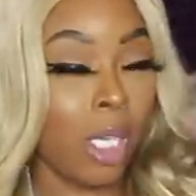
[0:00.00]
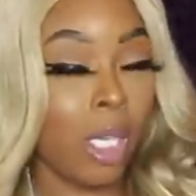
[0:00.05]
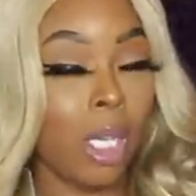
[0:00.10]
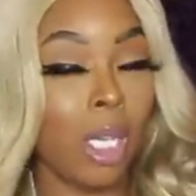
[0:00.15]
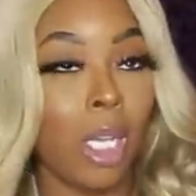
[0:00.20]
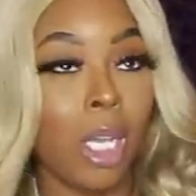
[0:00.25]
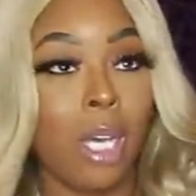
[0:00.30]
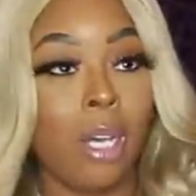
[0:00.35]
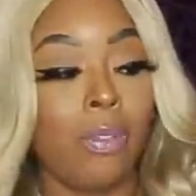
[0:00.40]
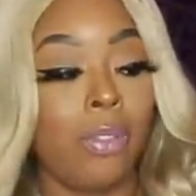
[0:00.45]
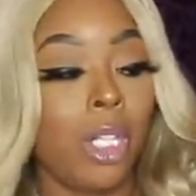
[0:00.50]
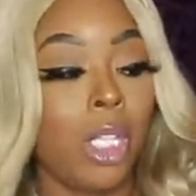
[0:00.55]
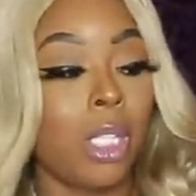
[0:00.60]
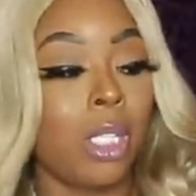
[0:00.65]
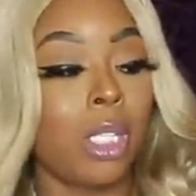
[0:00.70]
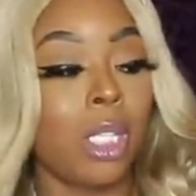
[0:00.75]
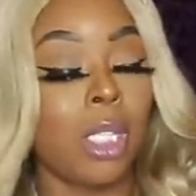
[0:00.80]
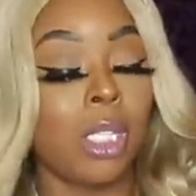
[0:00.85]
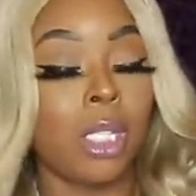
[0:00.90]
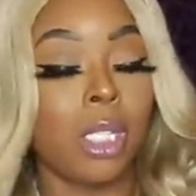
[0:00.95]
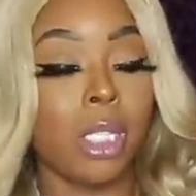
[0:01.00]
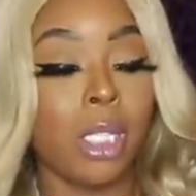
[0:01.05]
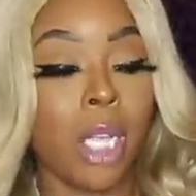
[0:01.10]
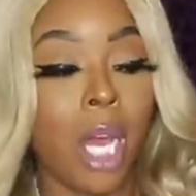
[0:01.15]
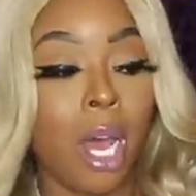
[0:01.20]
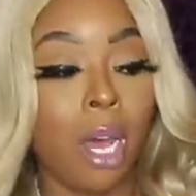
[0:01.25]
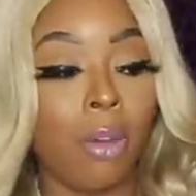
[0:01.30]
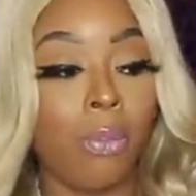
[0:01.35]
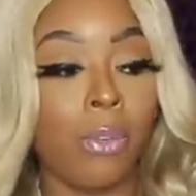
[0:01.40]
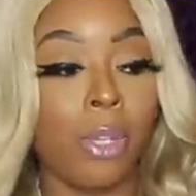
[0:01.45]
Love this. It's
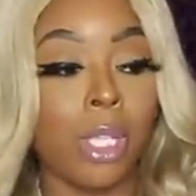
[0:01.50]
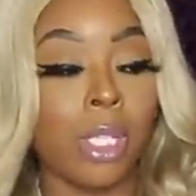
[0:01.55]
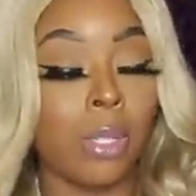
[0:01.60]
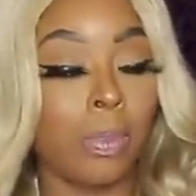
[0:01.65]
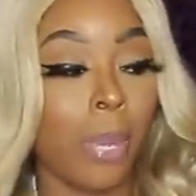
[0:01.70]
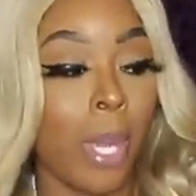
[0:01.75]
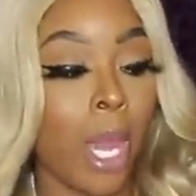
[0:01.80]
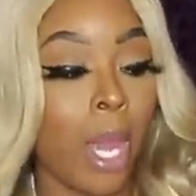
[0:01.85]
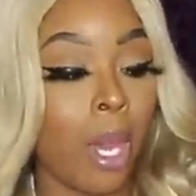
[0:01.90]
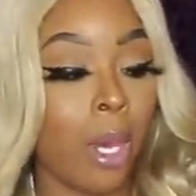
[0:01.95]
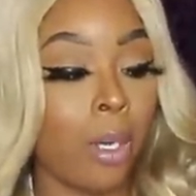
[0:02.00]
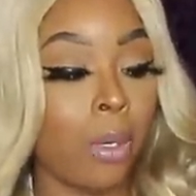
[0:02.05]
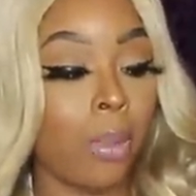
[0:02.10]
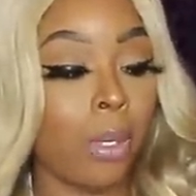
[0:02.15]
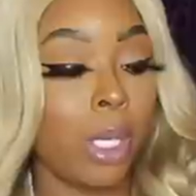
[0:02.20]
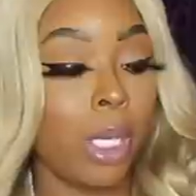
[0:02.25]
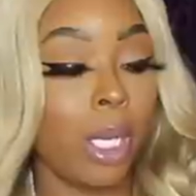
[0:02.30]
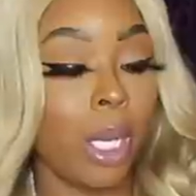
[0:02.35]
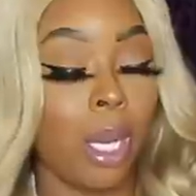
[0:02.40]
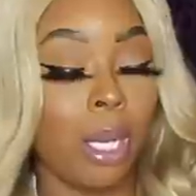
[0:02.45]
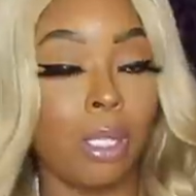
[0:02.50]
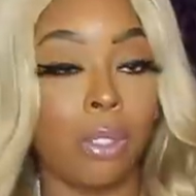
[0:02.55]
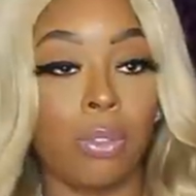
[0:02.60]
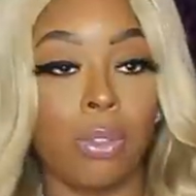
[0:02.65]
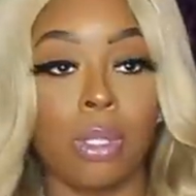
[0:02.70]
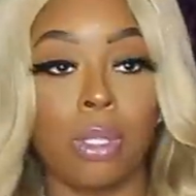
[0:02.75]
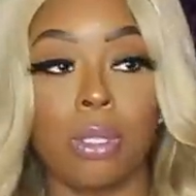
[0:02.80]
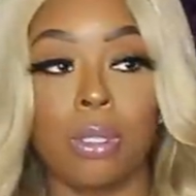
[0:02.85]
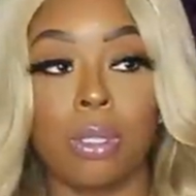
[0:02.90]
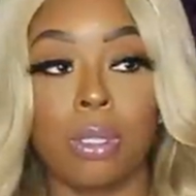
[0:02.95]
soft. It's powdery.
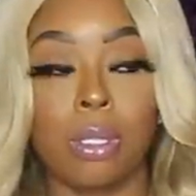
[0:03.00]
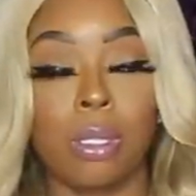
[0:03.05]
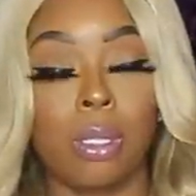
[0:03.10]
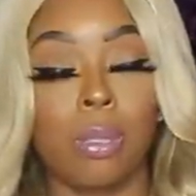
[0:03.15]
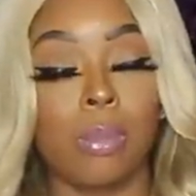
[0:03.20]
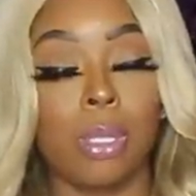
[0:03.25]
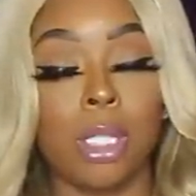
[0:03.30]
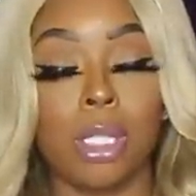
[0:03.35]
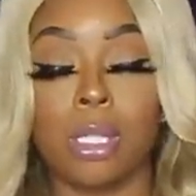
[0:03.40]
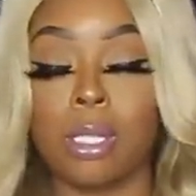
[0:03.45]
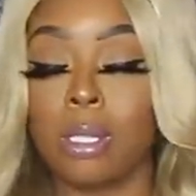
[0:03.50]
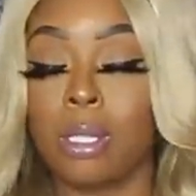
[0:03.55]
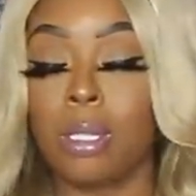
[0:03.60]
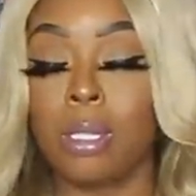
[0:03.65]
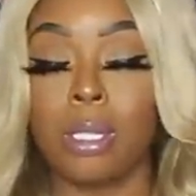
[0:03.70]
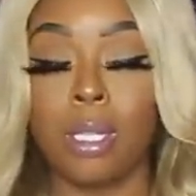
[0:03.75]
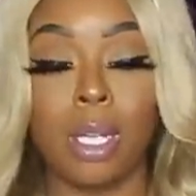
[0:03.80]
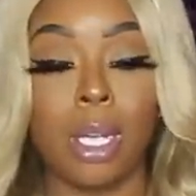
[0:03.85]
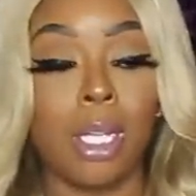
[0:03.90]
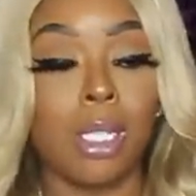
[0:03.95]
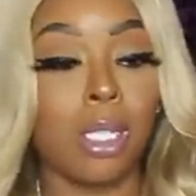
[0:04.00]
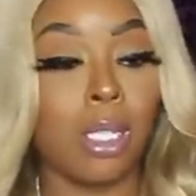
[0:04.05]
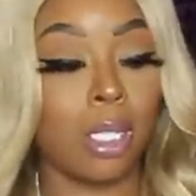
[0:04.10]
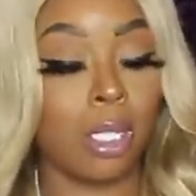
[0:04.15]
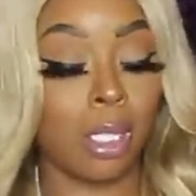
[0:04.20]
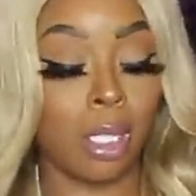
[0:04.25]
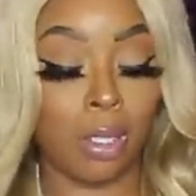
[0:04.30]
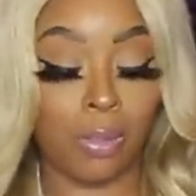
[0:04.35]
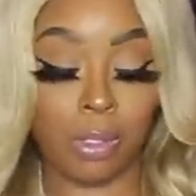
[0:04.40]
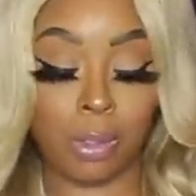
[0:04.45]
Oh, I'm, uh, I
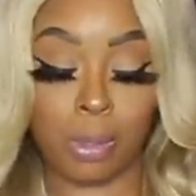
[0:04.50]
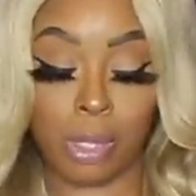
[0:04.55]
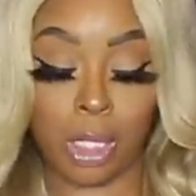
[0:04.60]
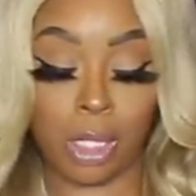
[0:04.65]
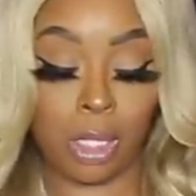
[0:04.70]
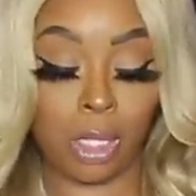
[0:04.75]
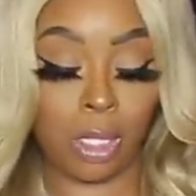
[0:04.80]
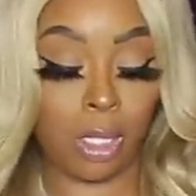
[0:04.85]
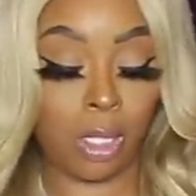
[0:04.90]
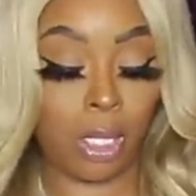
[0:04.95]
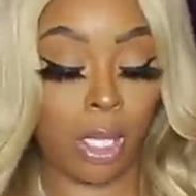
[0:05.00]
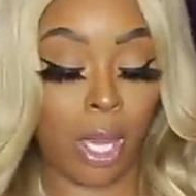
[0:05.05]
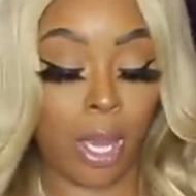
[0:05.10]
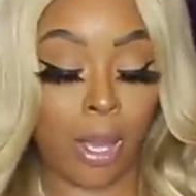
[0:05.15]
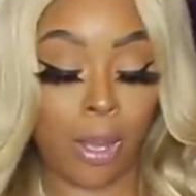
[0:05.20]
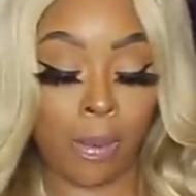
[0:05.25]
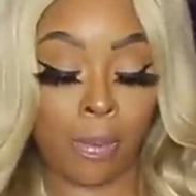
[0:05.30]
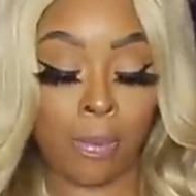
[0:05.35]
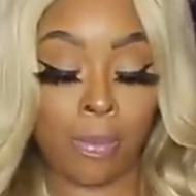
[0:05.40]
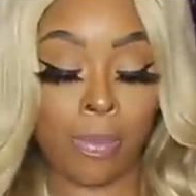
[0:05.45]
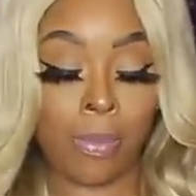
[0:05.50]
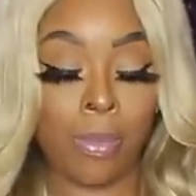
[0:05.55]
just love smelling good, y'all.